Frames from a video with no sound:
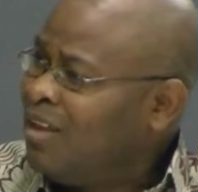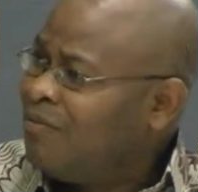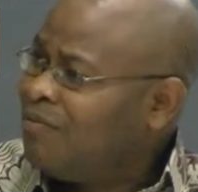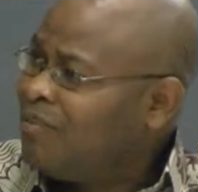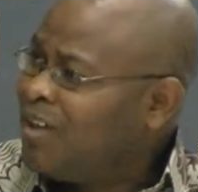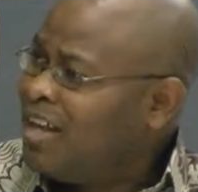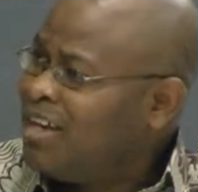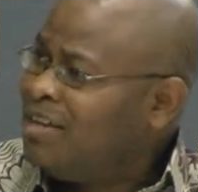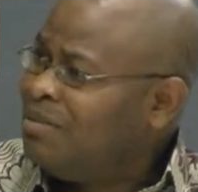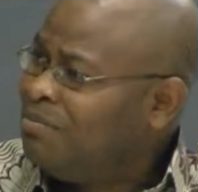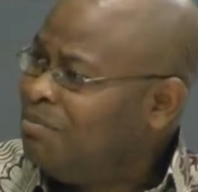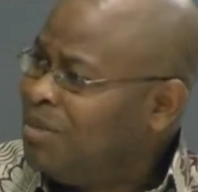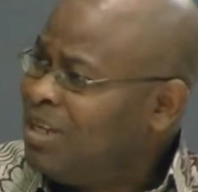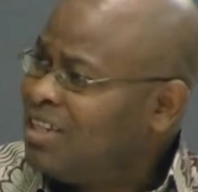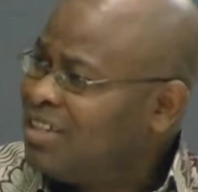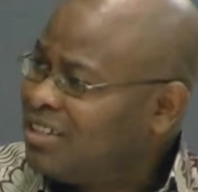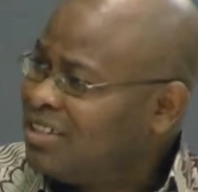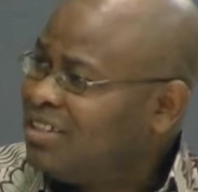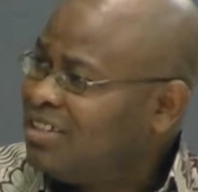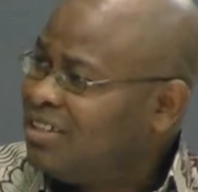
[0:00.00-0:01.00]
fairly
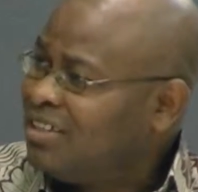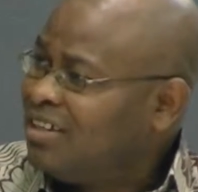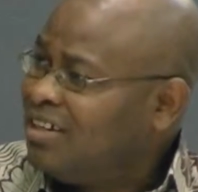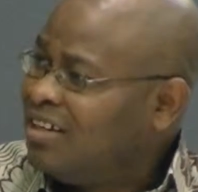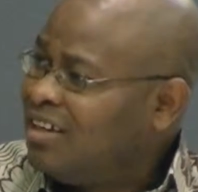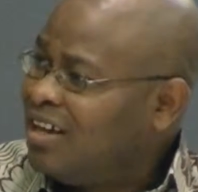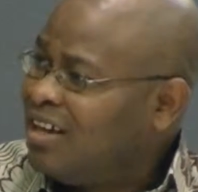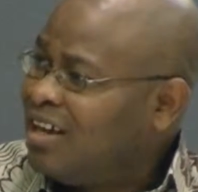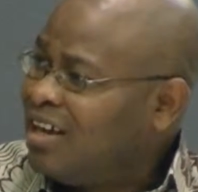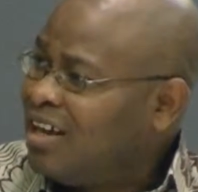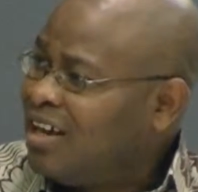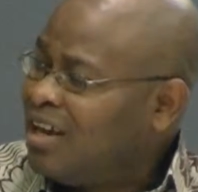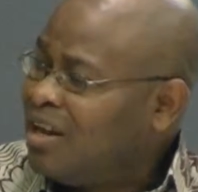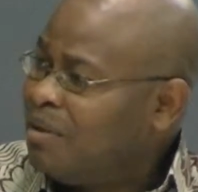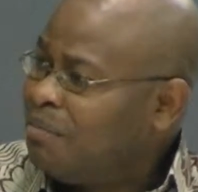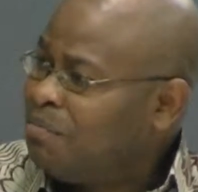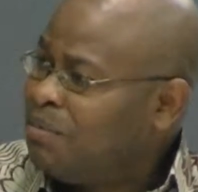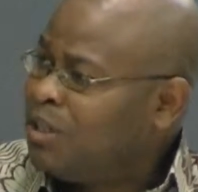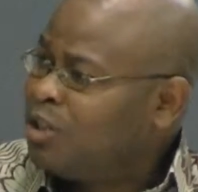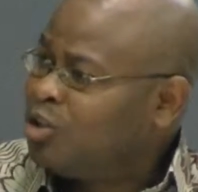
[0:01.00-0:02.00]
mixed
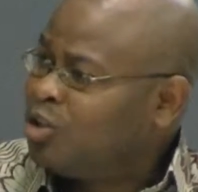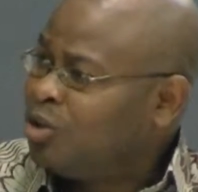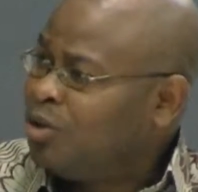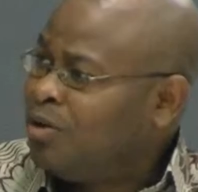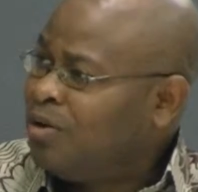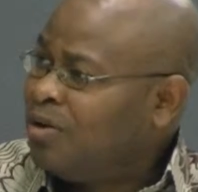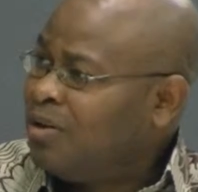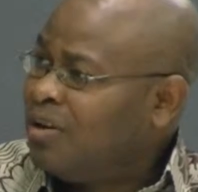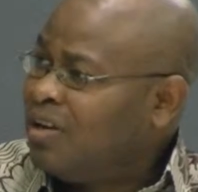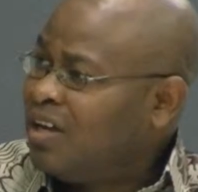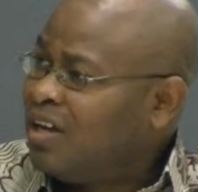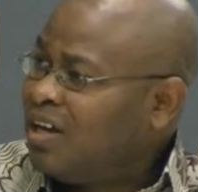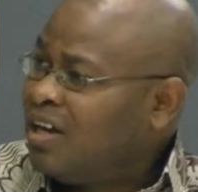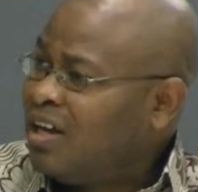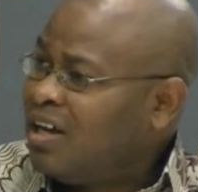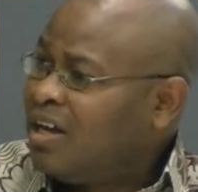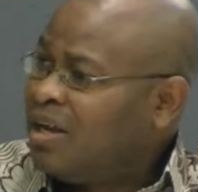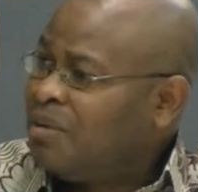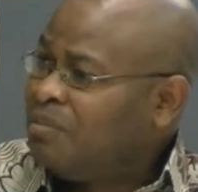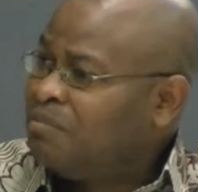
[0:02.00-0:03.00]
picture
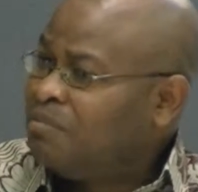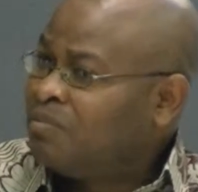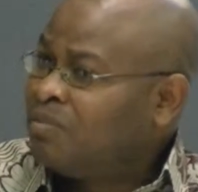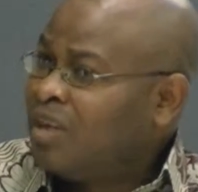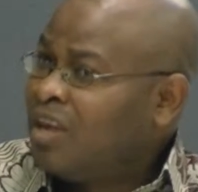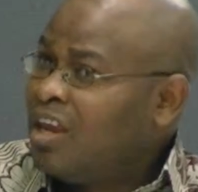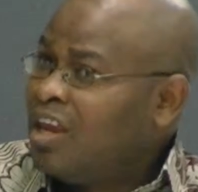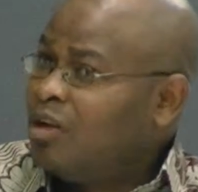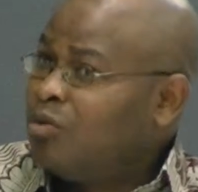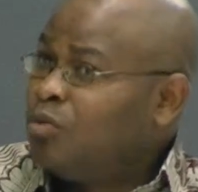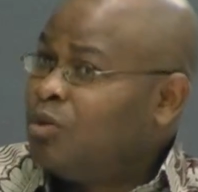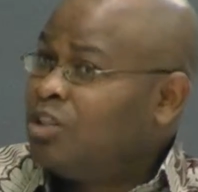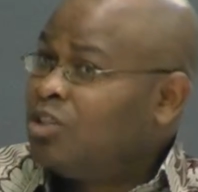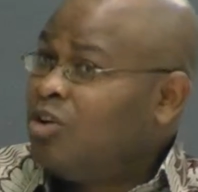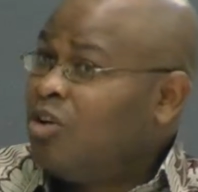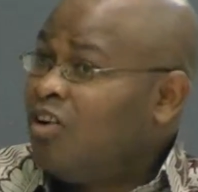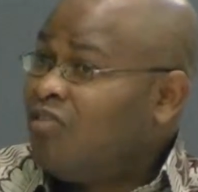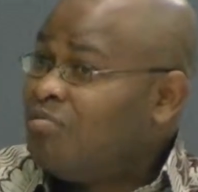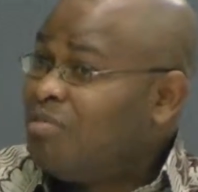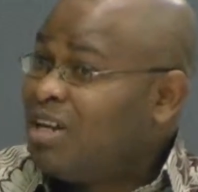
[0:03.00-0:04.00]
in which
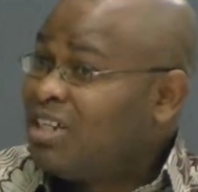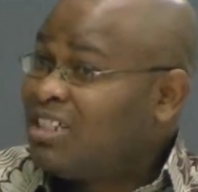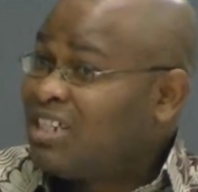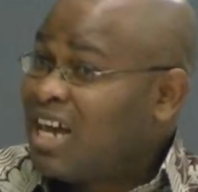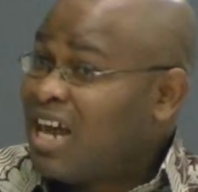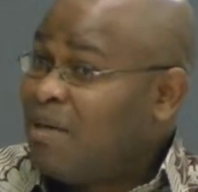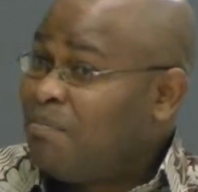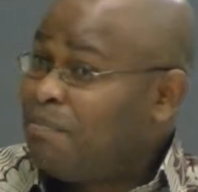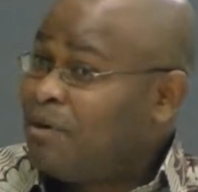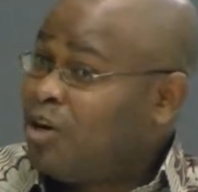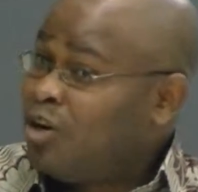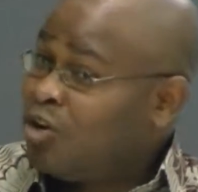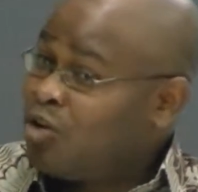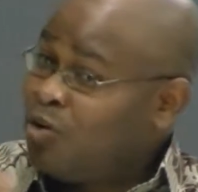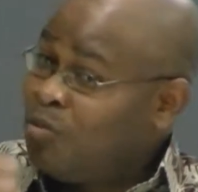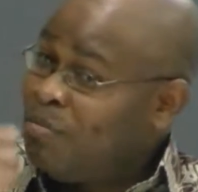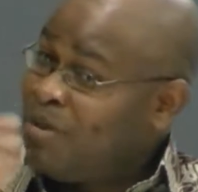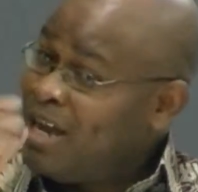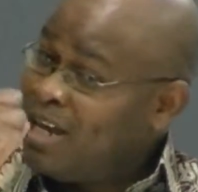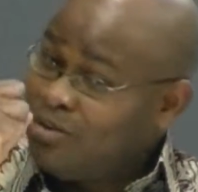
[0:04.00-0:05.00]
governments are
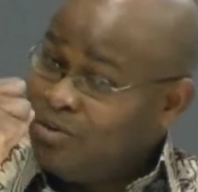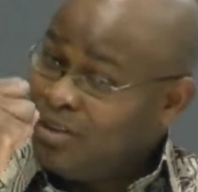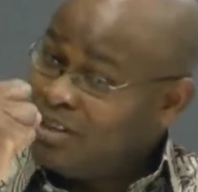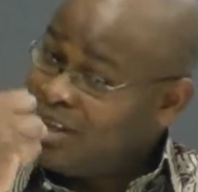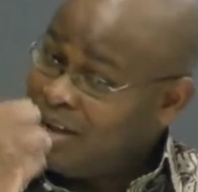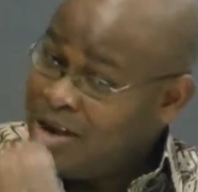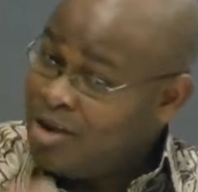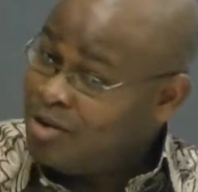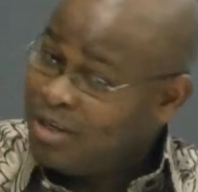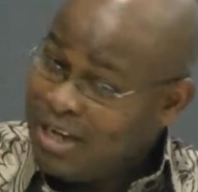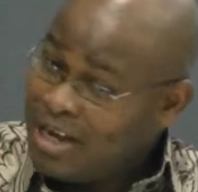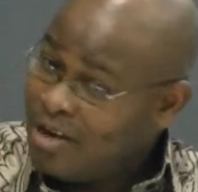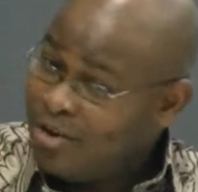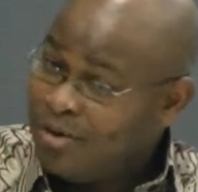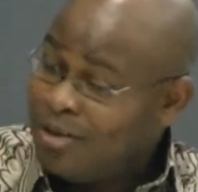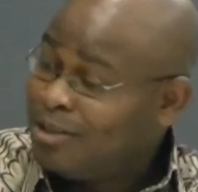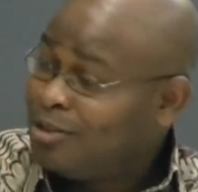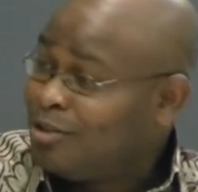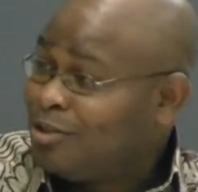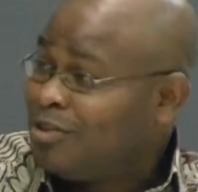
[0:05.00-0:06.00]
preoccupied with how they are
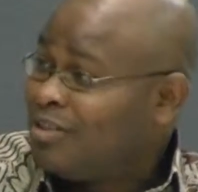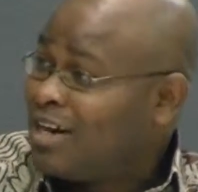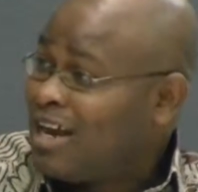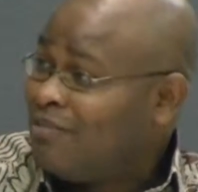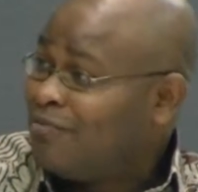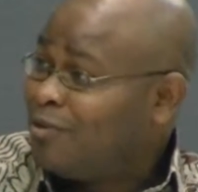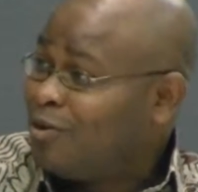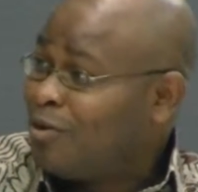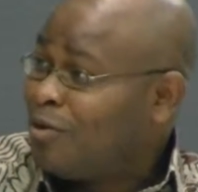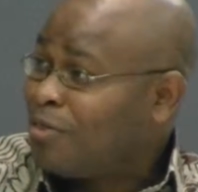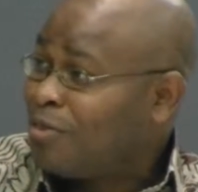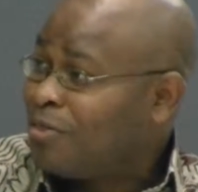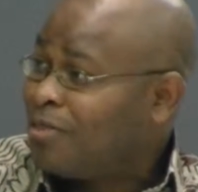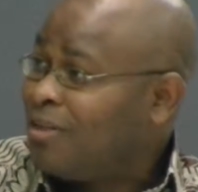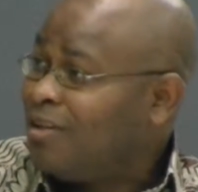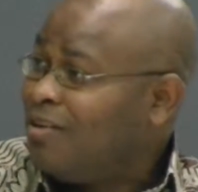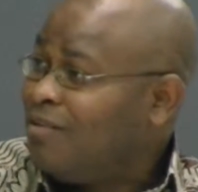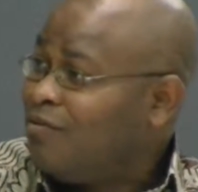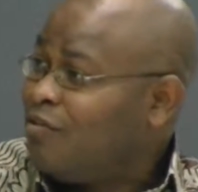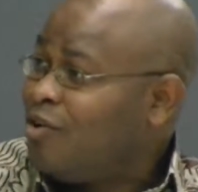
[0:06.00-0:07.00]
going to drive growth
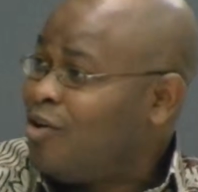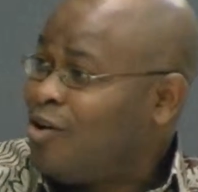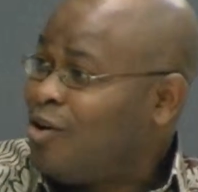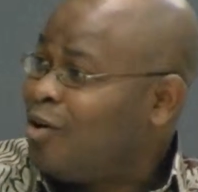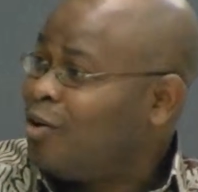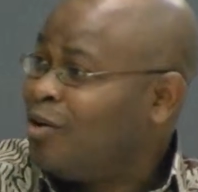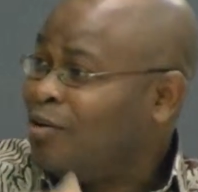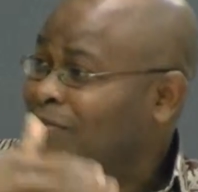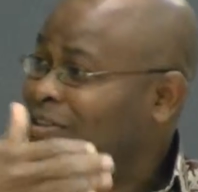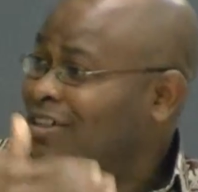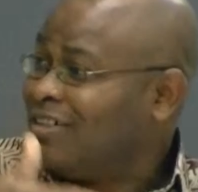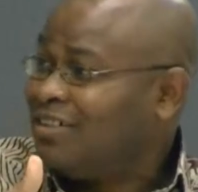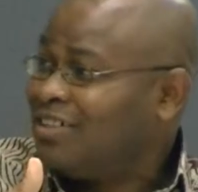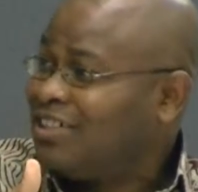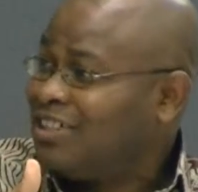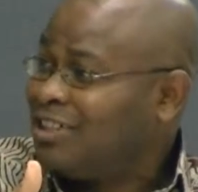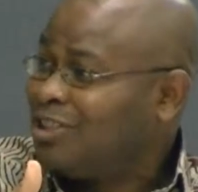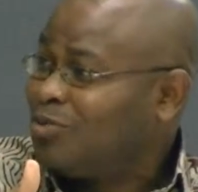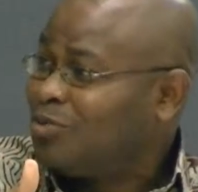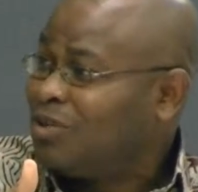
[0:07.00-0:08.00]
for all of the
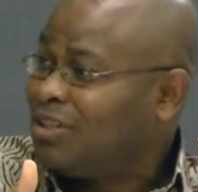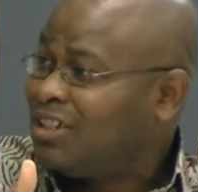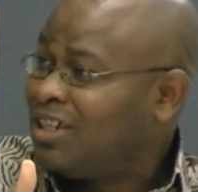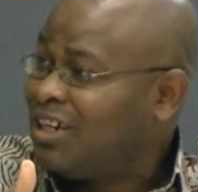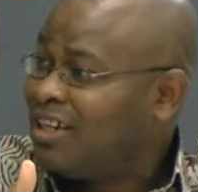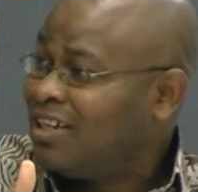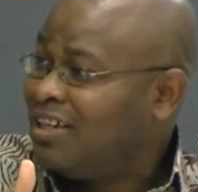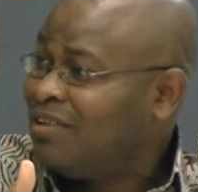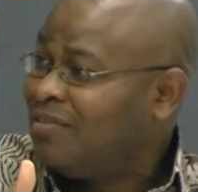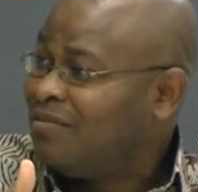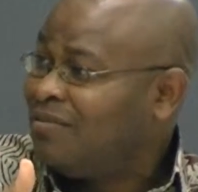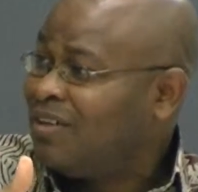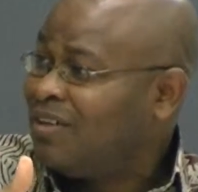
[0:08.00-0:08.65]
regions which I do,